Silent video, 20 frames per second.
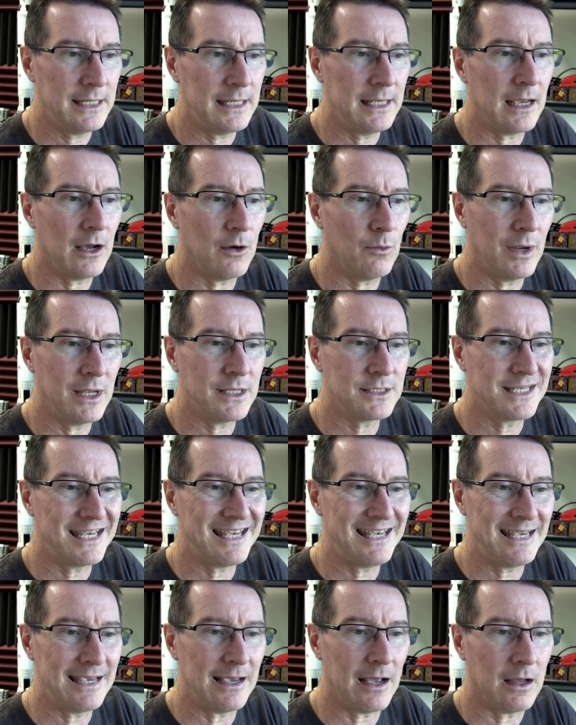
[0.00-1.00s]
Where's
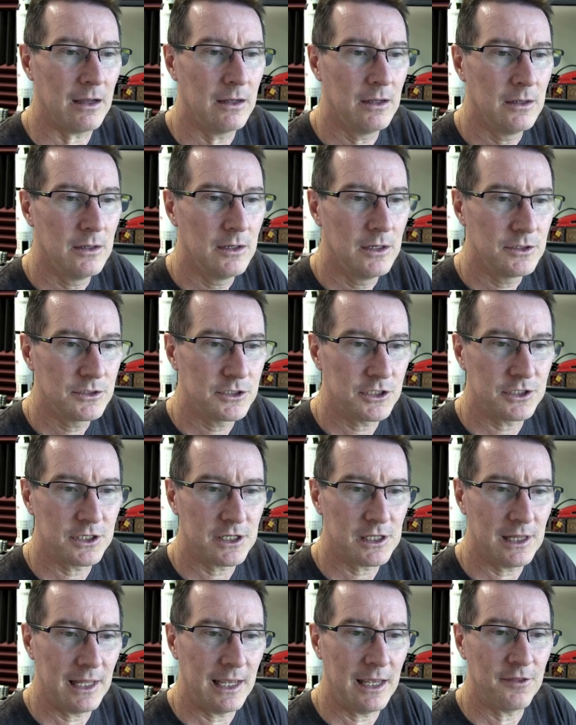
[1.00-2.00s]
here? To
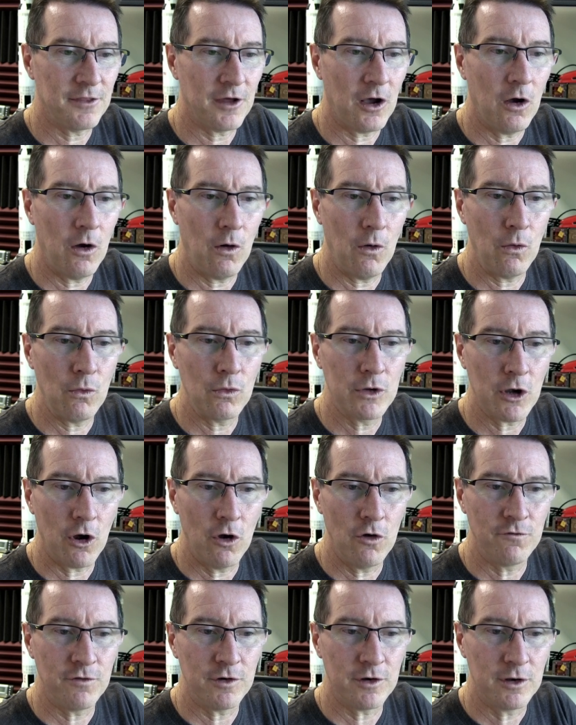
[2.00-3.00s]
declare the whole
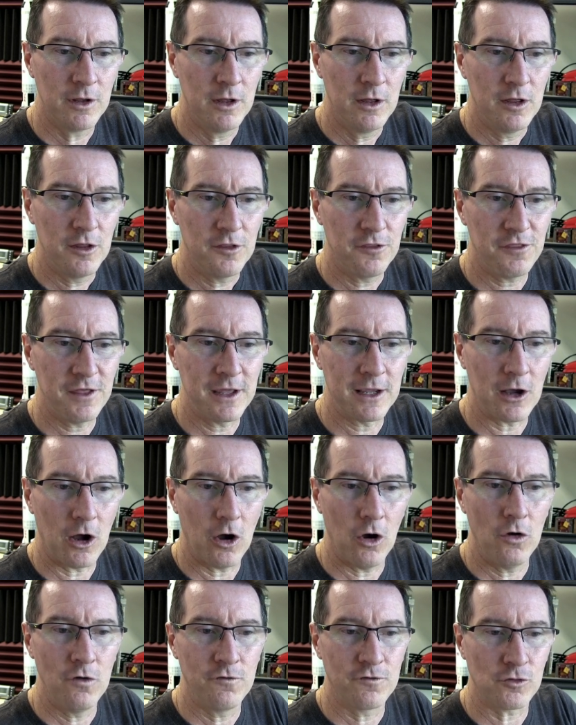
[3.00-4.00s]
COVID thing
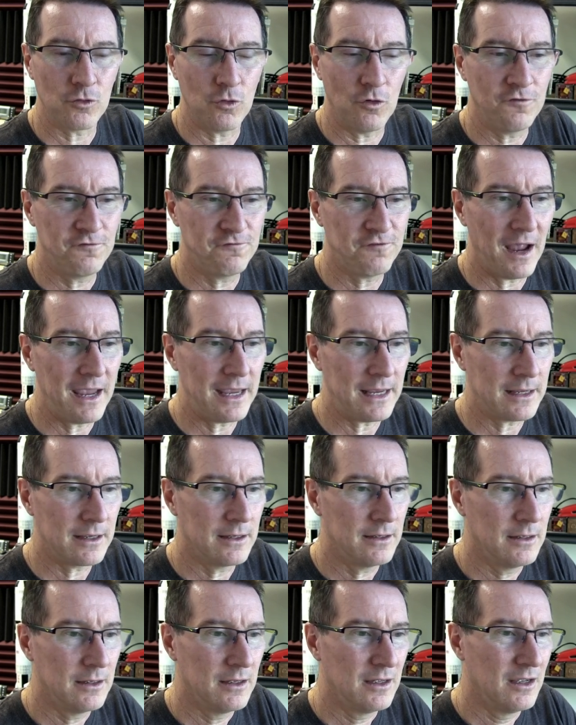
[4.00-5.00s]
over or fake.
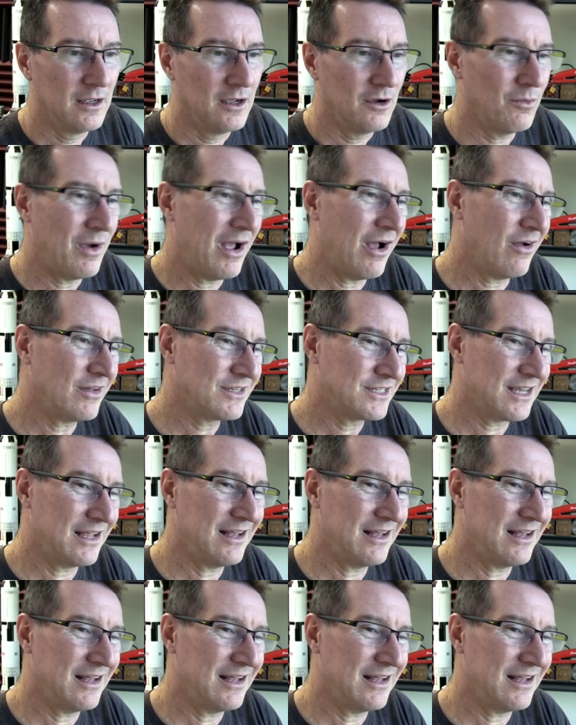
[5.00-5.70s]
Well, it's